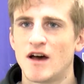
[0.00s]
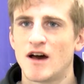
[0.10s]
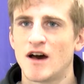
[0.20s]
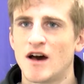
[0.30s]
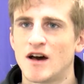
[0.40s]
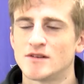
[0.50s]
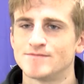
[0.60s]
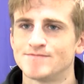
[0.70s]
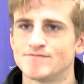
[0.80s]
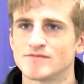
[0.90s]

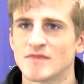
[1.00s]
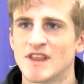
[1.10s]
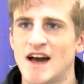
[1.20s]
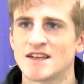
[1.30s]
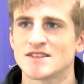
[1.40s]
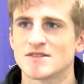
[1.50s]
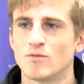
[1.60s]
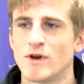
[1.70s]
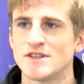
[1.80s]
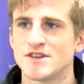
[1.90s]
Last
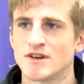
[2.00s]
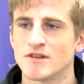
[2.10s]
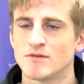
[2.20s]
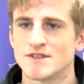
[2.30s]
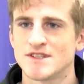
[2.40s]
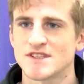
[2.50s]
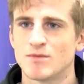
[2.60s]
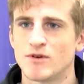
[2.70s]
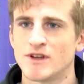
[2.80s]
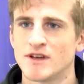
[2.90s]
winter was a
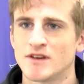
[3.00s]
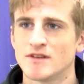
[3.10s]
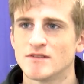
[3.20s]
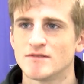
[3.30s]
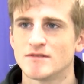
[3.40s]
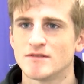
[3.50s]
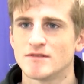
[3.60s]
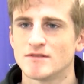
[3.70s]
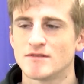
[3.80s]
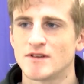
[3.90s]
disappointing
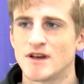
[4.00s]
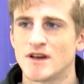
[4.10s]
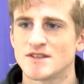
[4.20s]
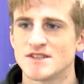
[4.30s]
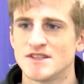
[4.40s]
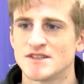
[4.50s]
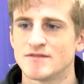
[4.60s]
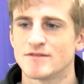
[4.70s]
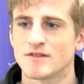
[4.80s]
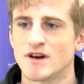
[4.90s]

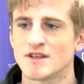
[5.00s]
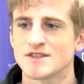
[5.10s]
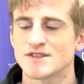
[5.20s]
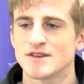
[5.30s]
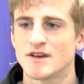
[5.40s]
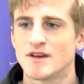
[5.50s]
season for us.